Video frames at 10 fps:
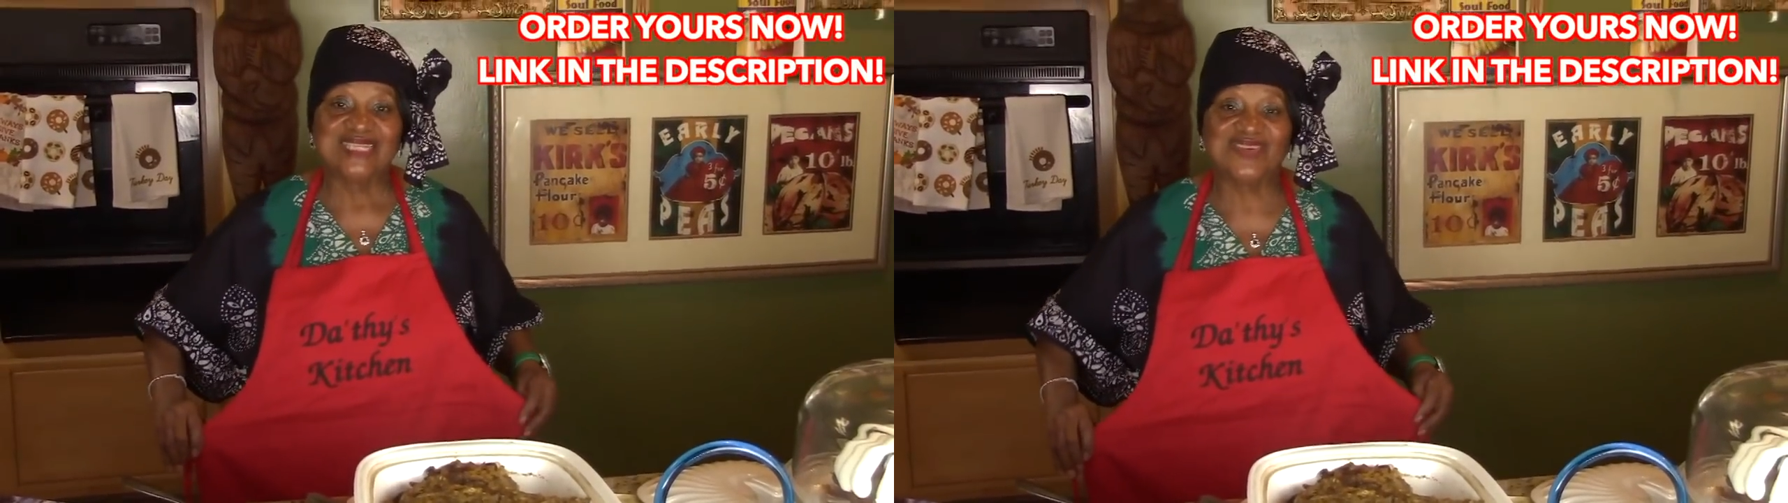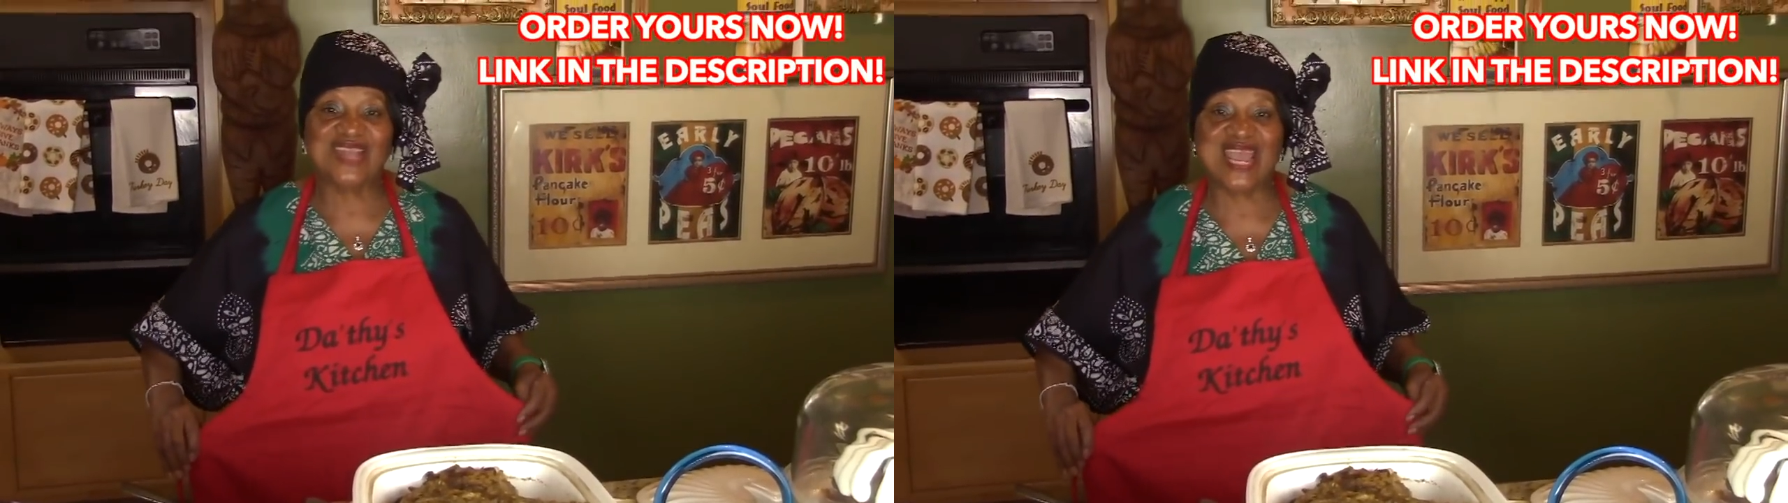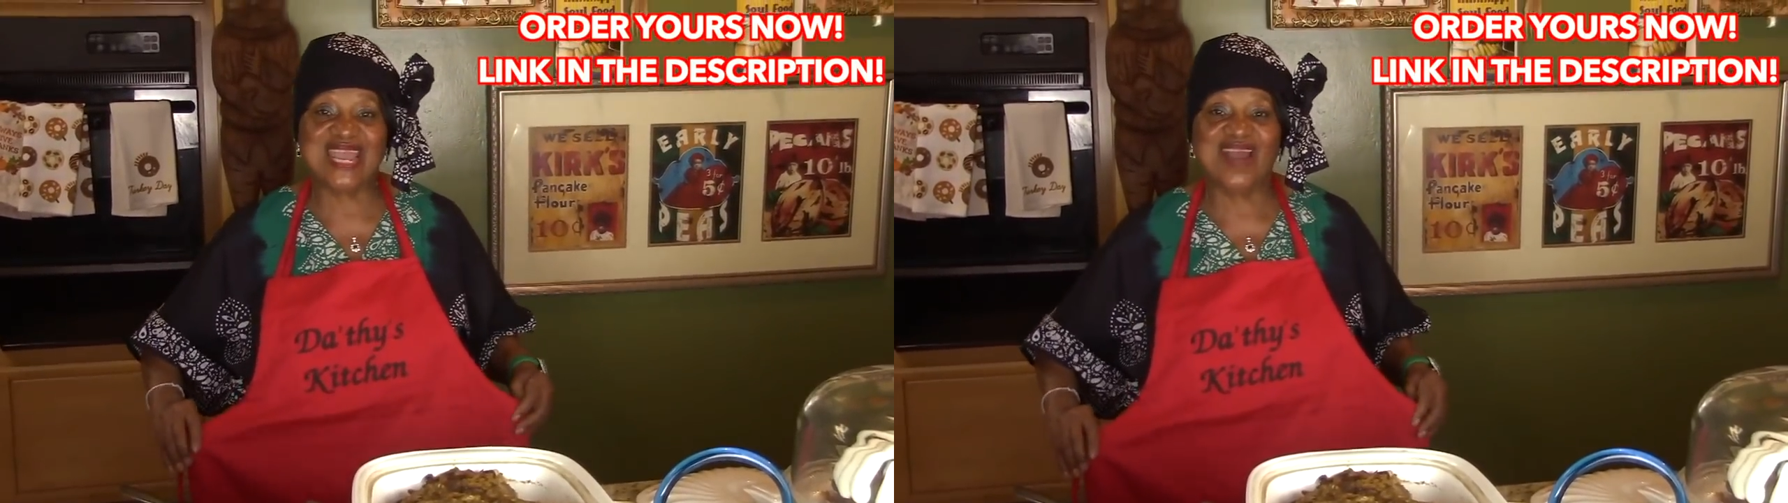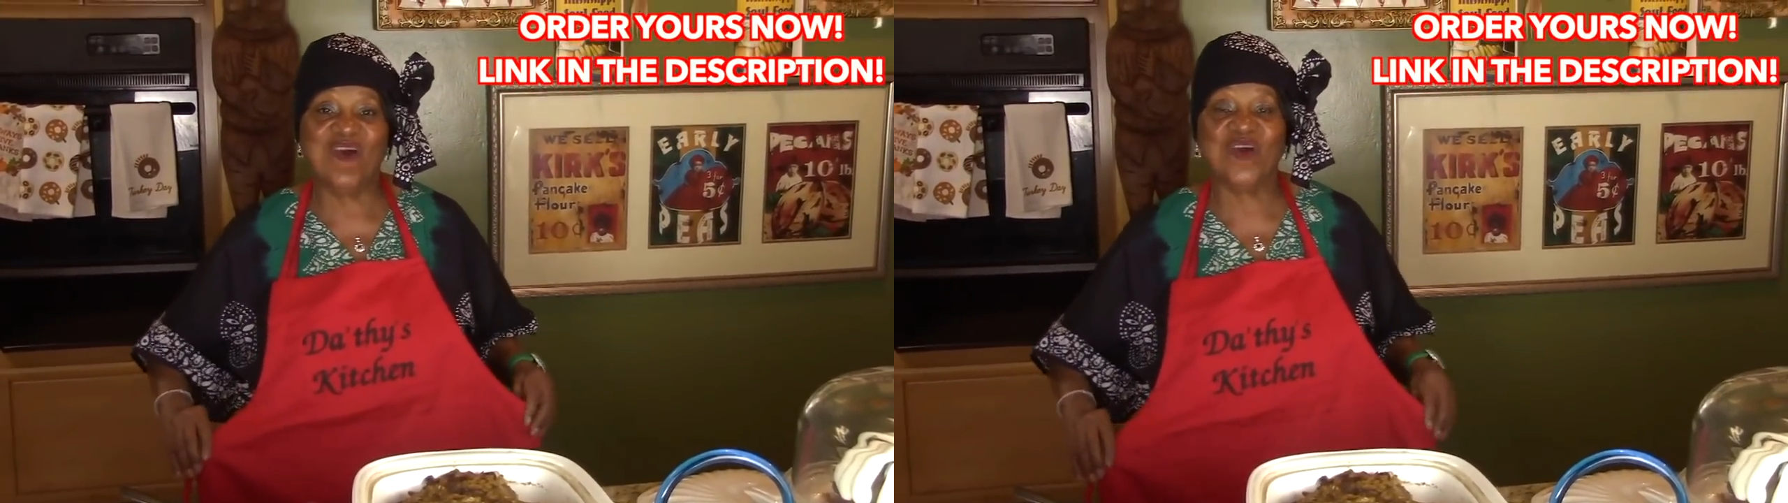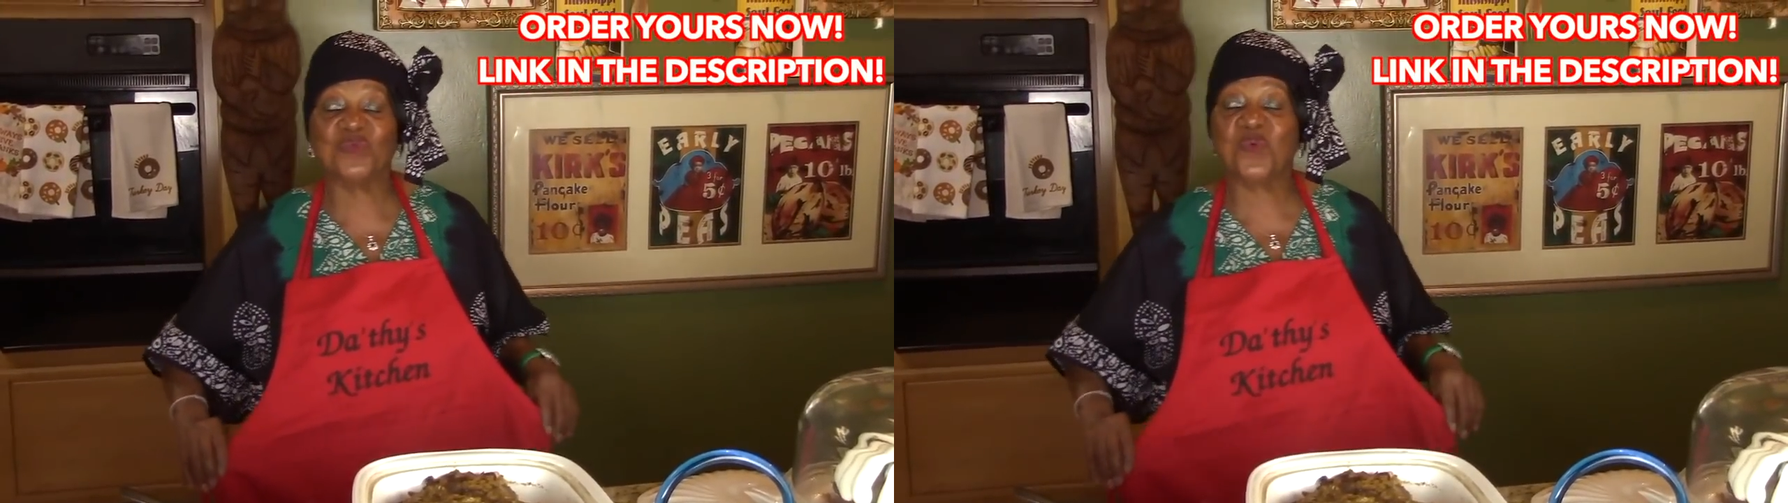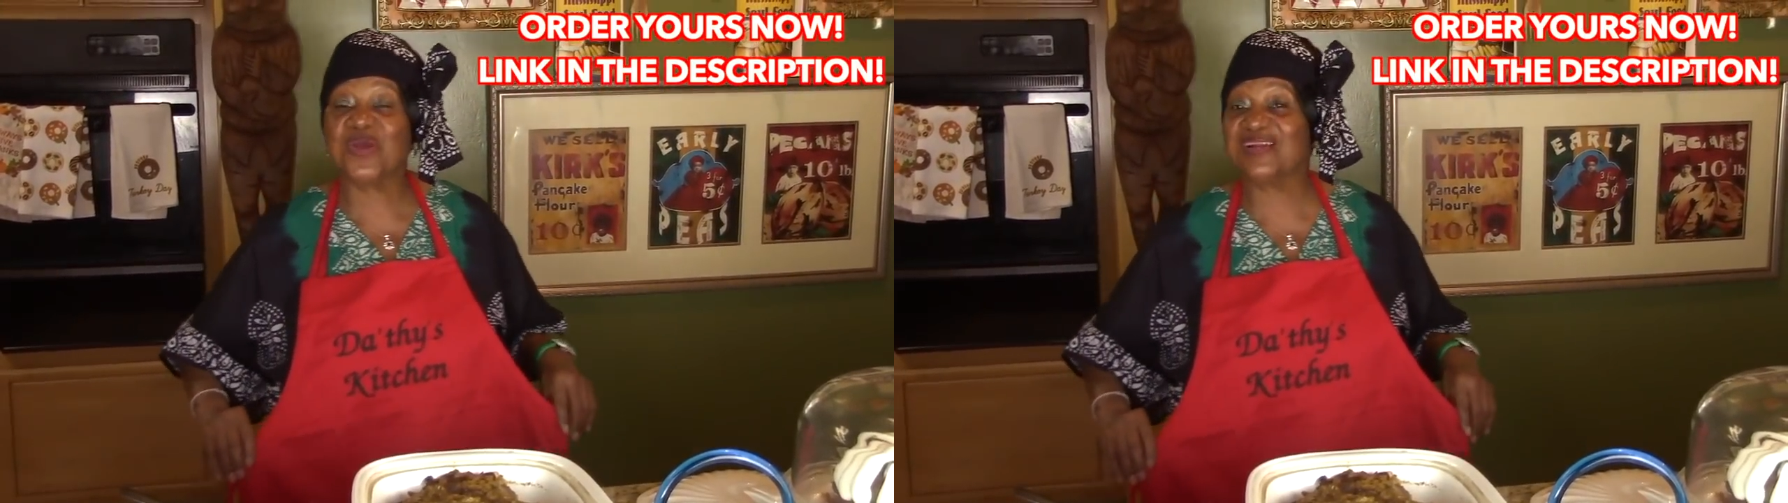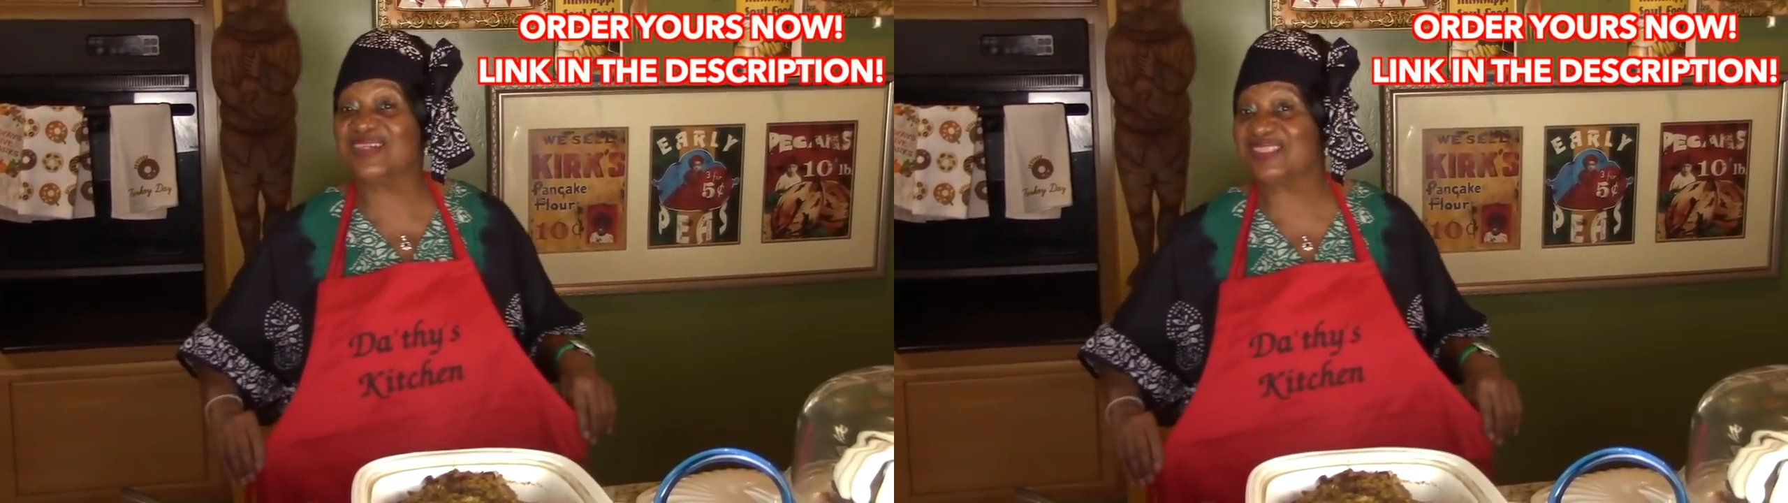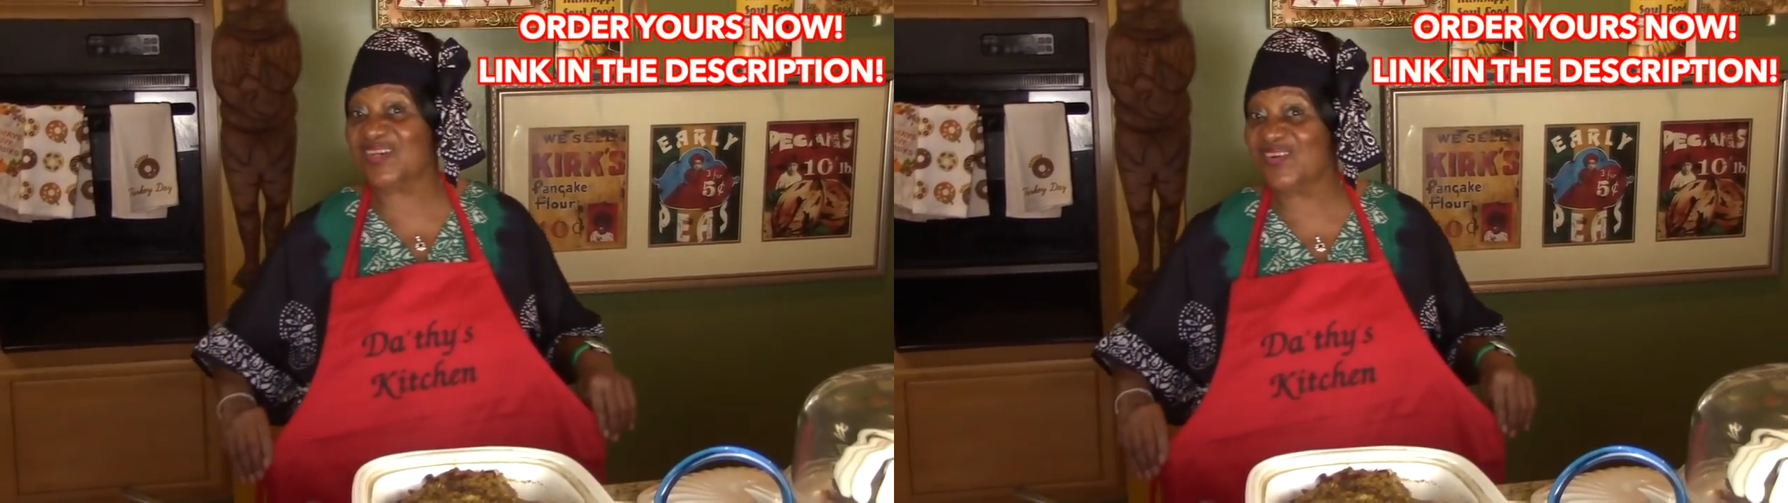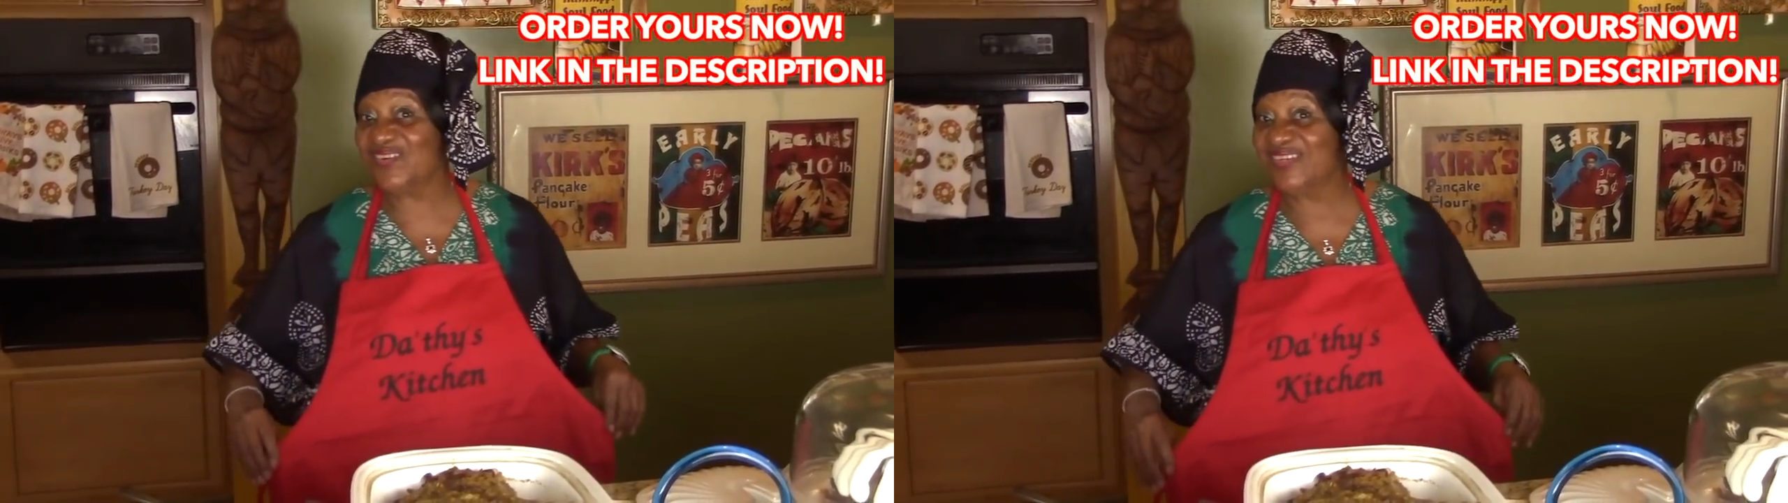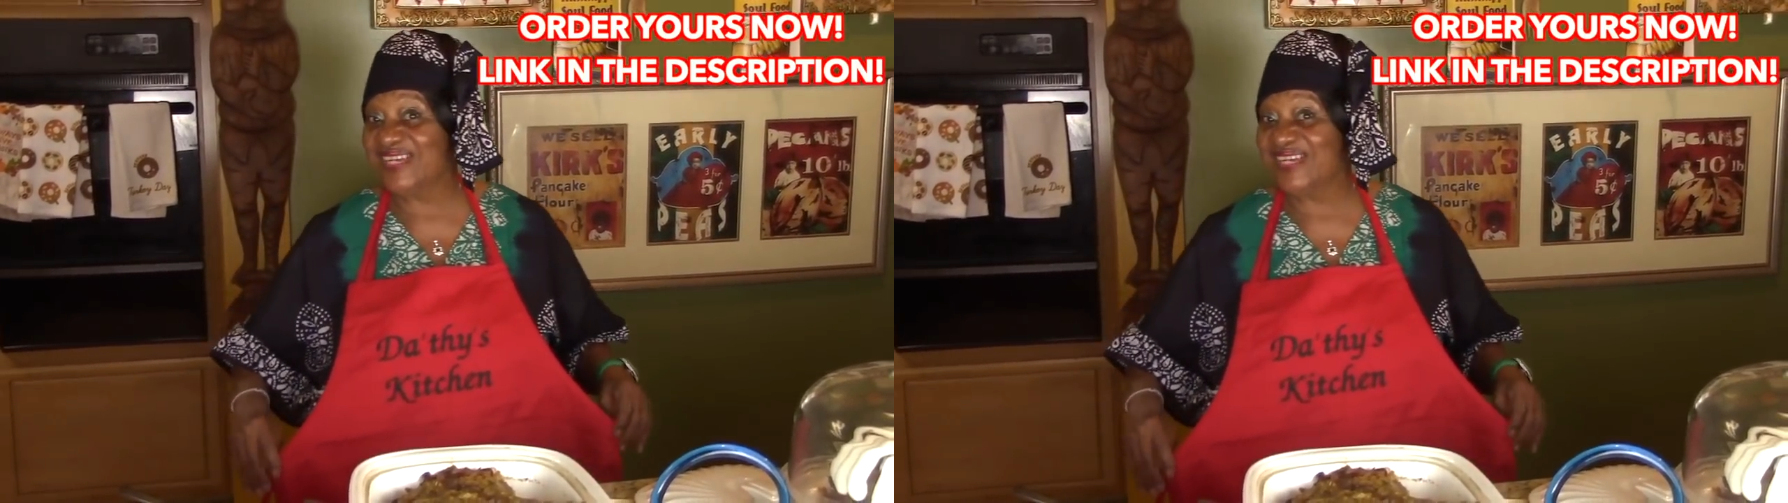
Okay, order one also.